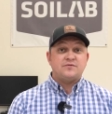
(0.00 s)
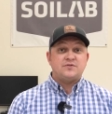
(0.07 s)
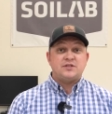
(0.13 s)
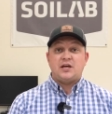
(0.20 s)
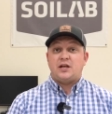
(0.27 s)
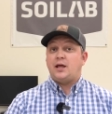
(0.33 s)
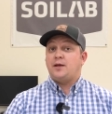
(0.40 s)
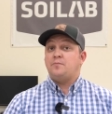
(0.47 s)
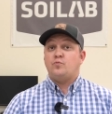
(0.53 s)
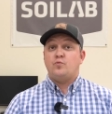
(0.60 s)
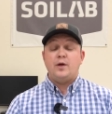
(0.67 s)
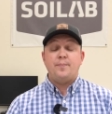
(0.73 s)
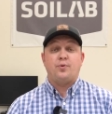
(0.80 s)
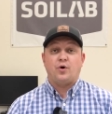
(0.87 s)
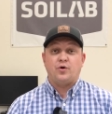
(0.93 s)
of sitting,
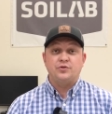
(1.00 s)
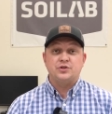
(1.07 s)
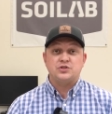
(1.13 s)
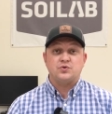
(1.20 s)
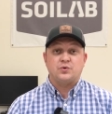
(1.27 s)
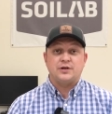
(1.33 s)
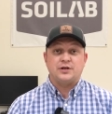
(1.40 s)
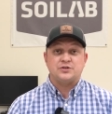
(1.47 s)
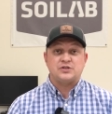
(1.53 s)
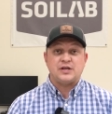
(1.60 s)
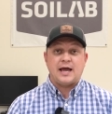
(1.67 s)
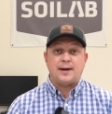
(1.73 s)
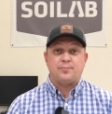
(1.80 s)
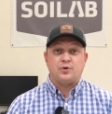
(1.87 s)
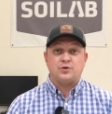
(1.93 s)
we pulled the soil
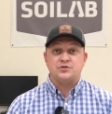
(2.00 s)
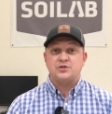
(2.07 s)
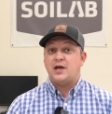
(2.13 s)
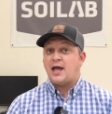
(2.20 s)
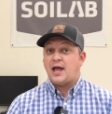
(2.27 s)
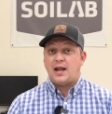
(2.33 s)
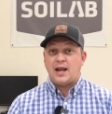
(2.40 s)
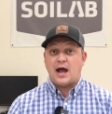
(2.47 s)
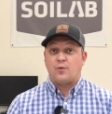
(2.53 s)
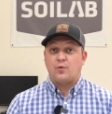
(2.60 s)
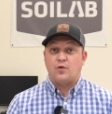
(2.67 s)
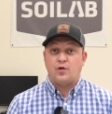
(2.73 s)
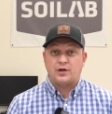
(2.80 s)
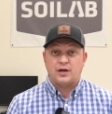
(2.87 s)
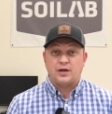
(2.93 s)
samples and now
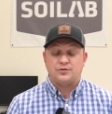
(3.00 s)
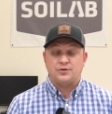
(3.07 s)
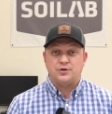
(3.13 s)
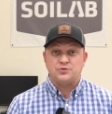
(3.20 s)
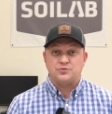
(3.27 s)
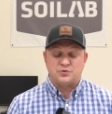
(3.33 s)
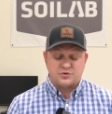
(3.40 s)
we're looking at those